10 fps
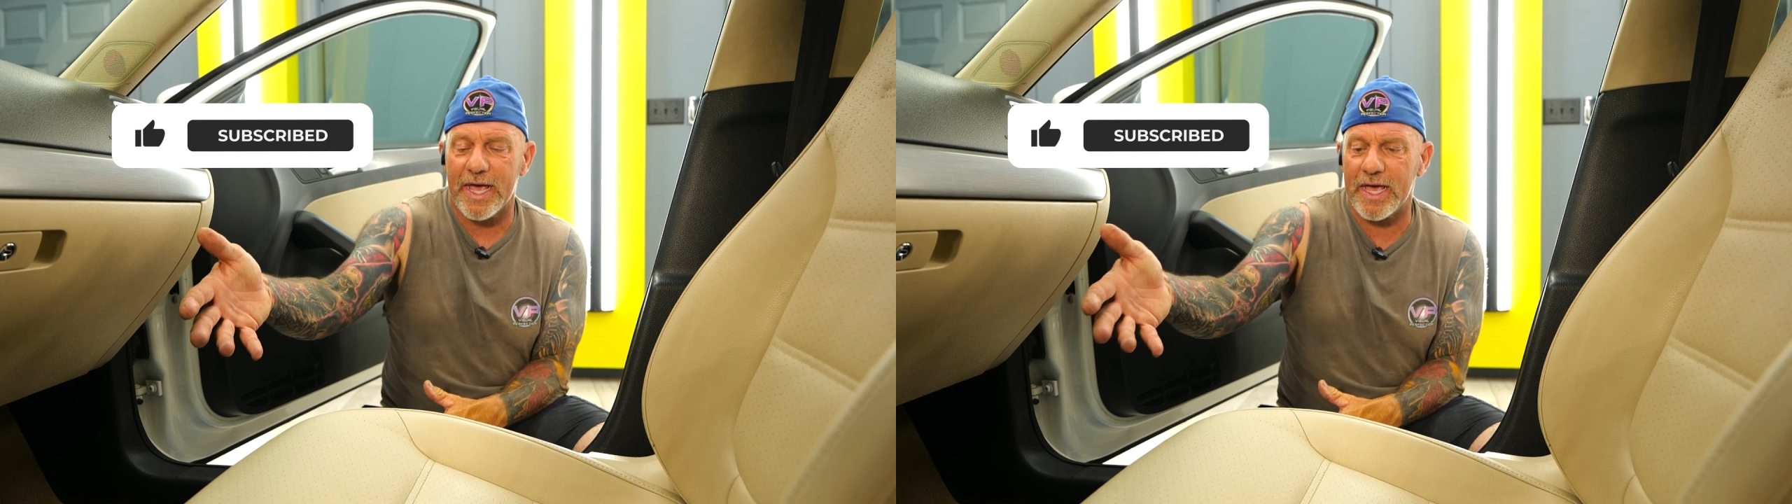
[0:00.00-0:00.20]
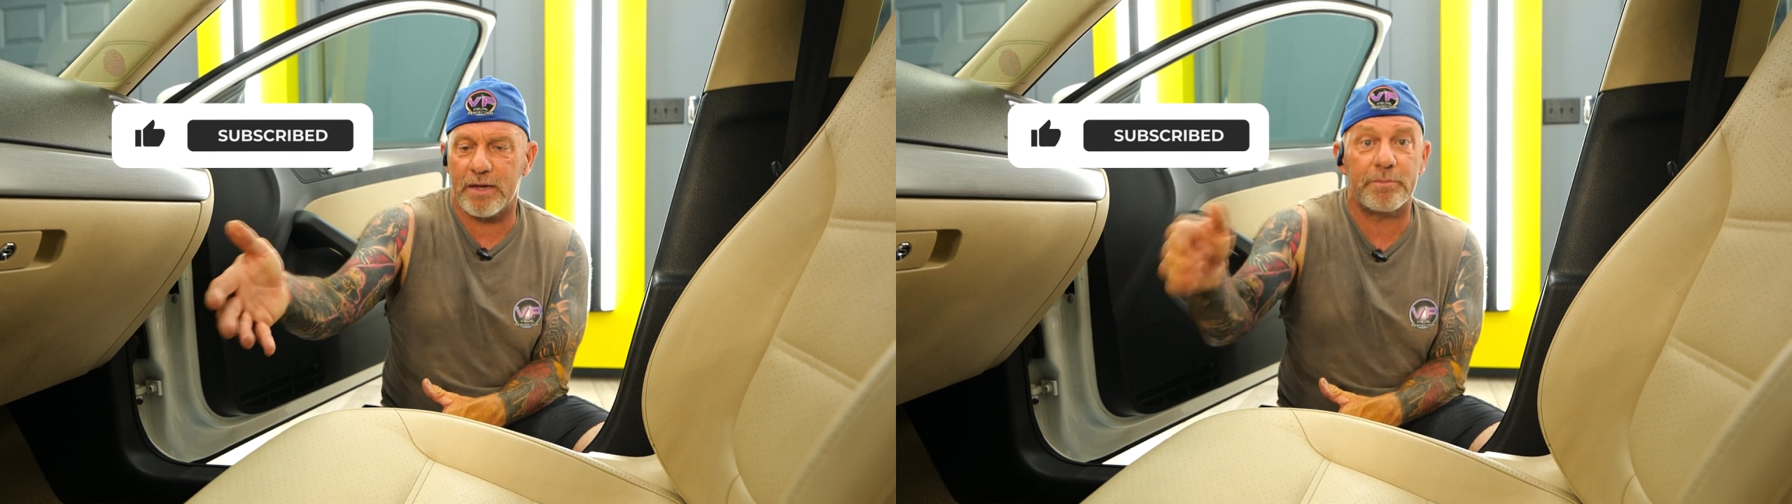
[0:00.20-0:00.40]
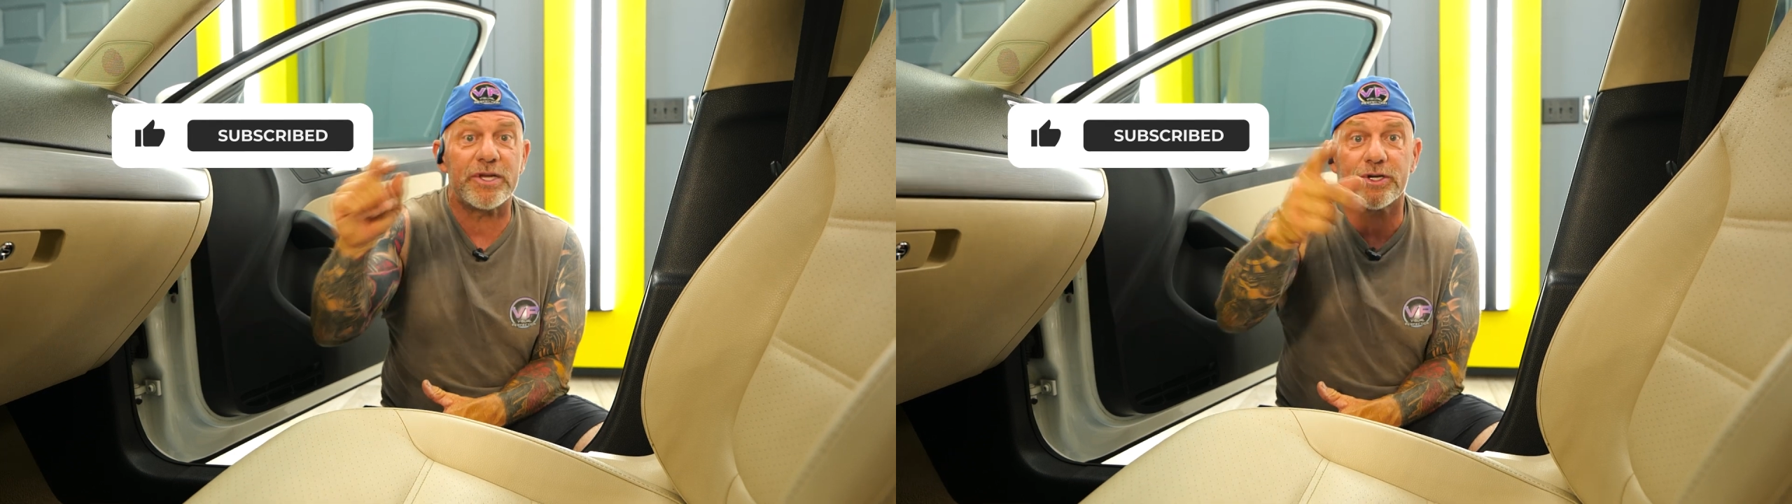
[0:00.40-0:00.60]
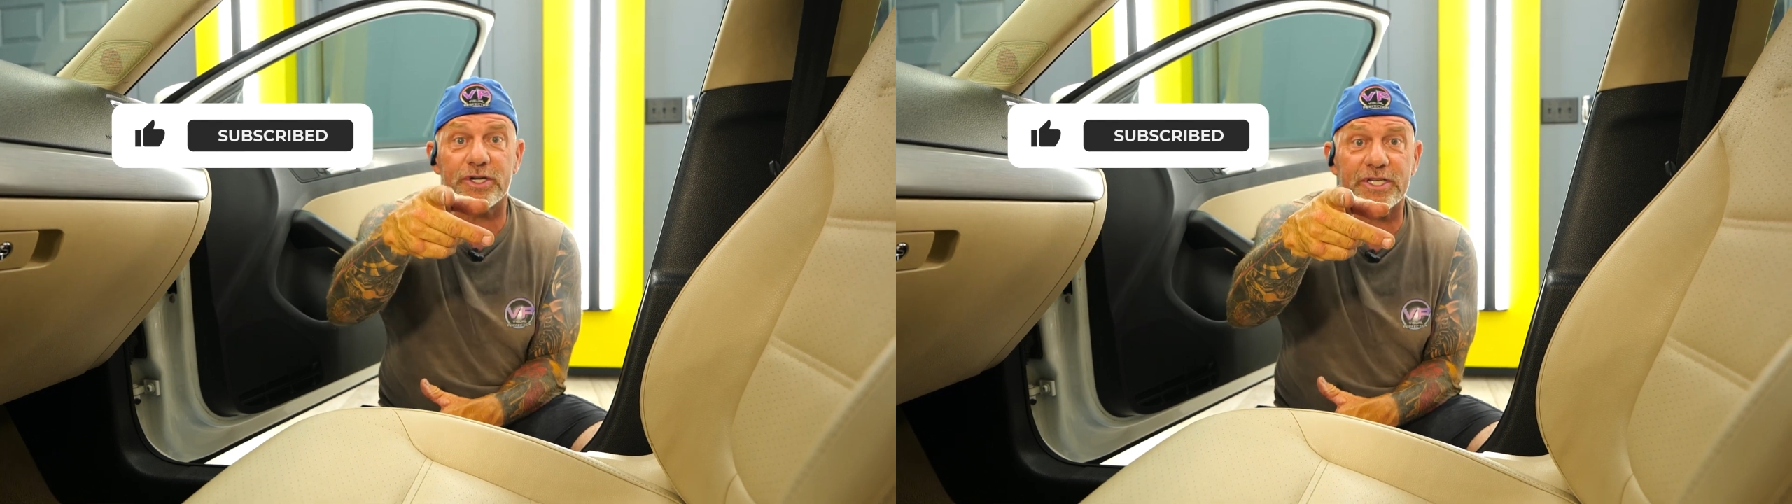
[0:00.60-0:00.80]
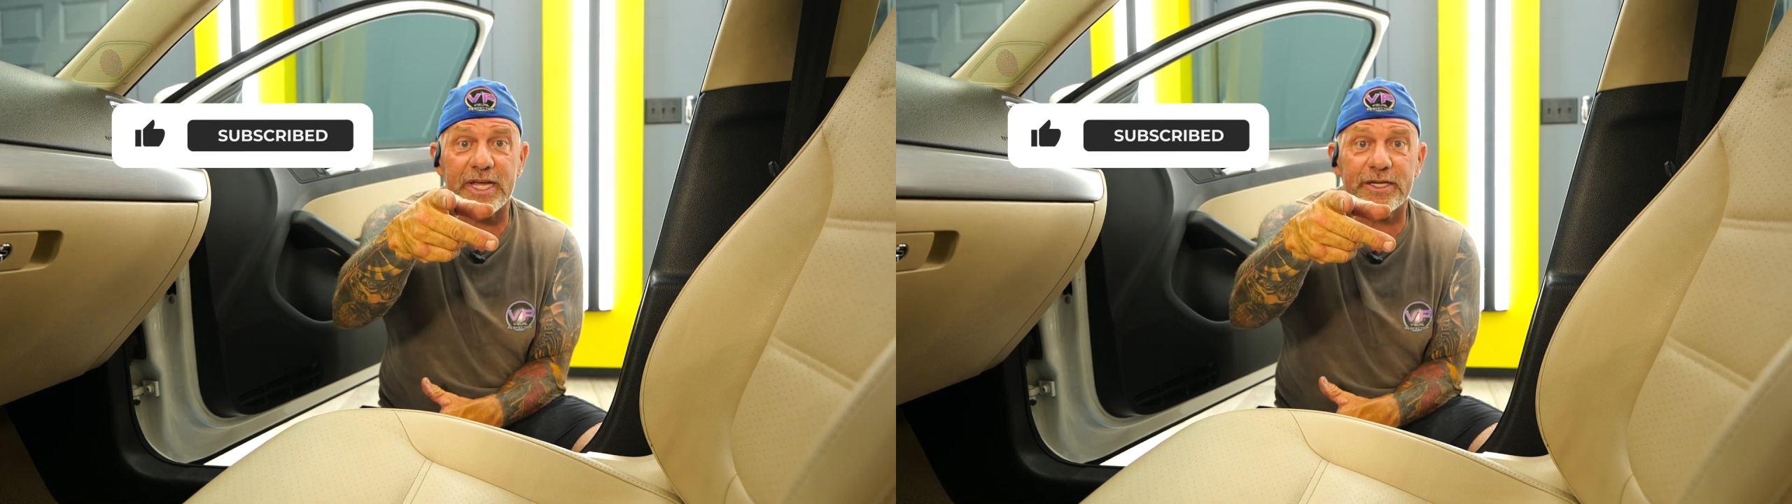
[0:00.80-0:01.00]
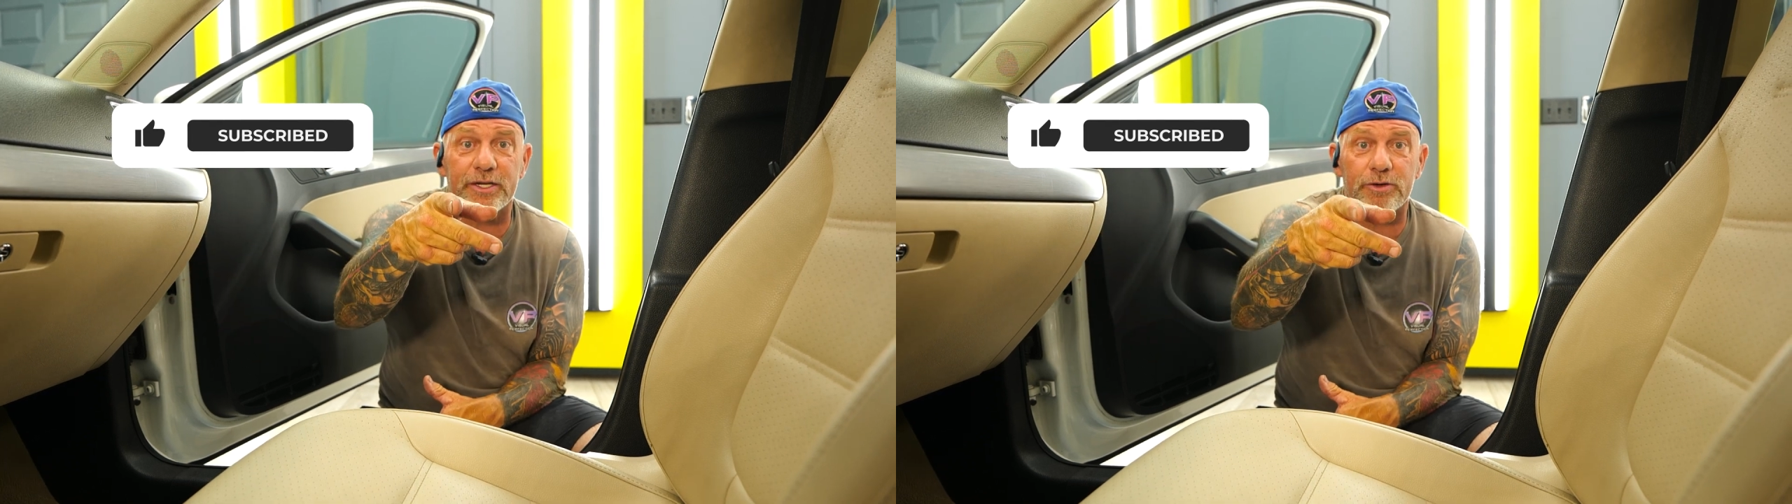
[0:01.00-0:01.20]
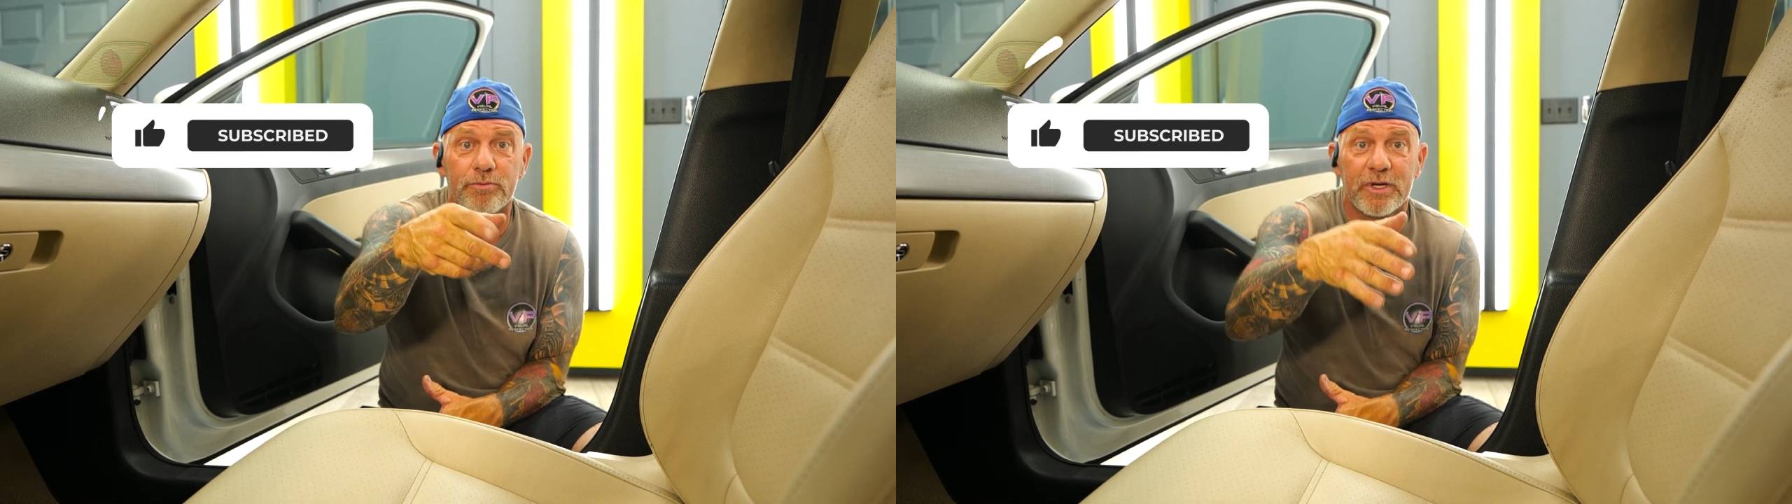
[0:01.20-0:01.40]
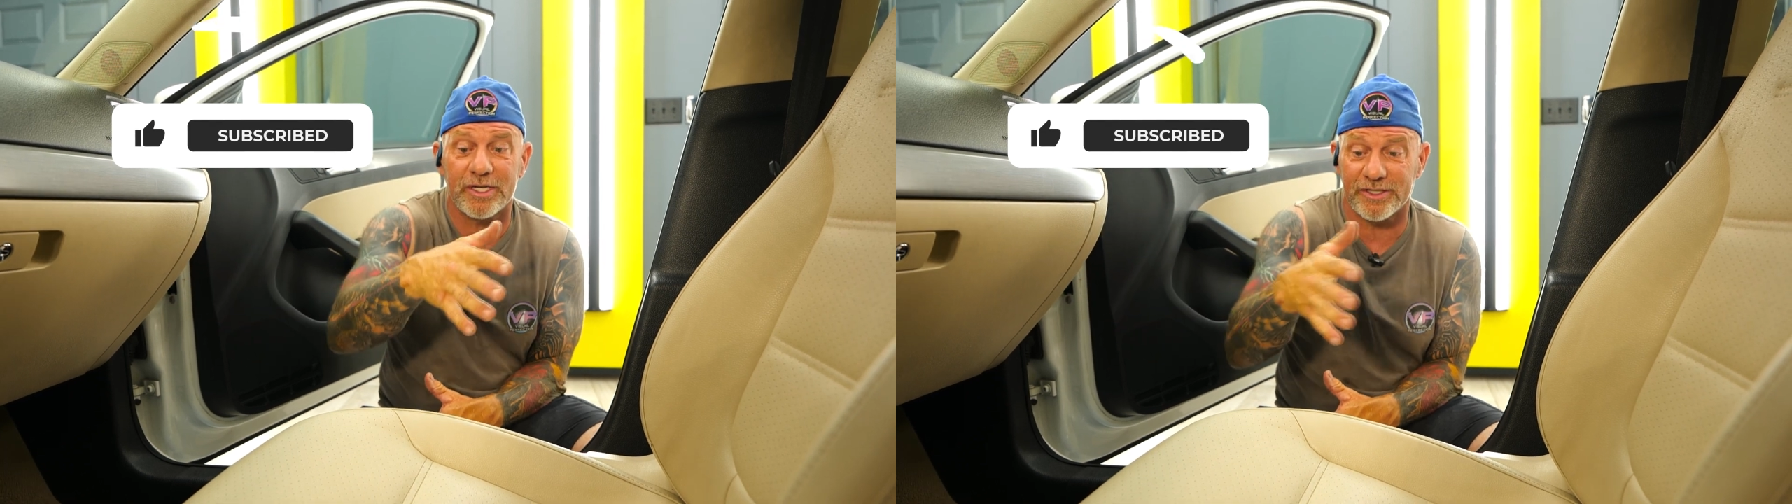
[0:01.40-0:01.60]
and be sure to stay
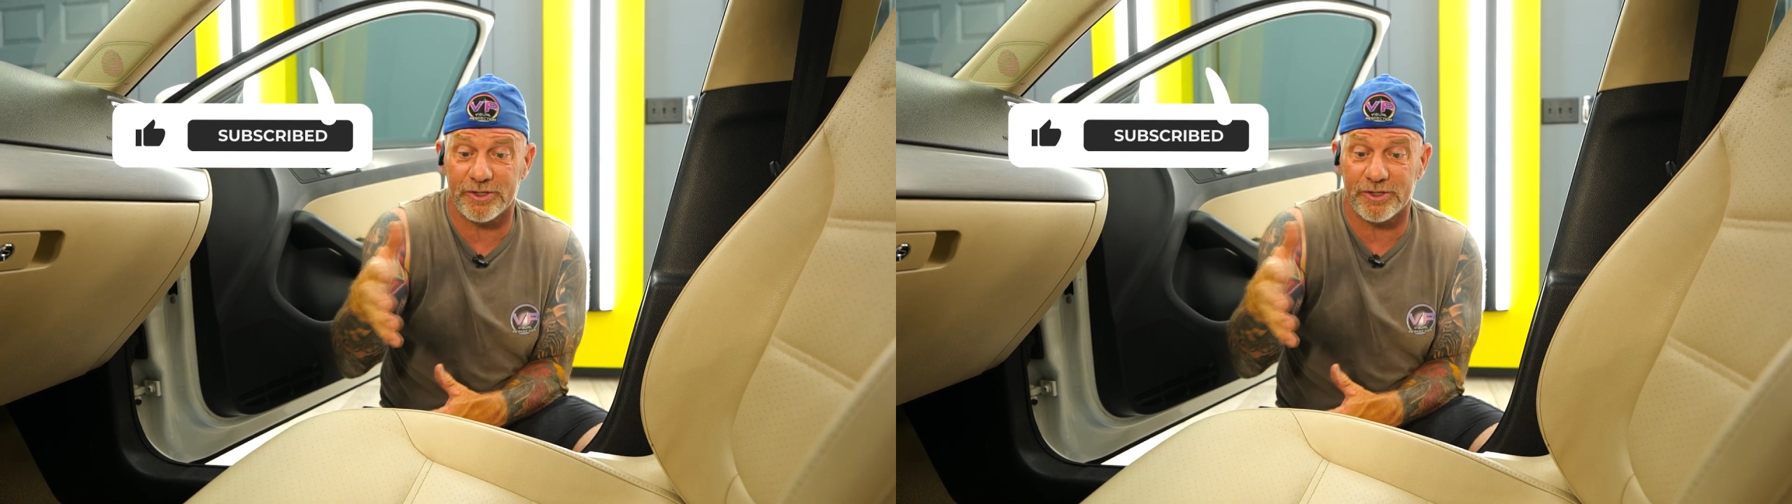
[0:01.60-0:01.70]
tuned because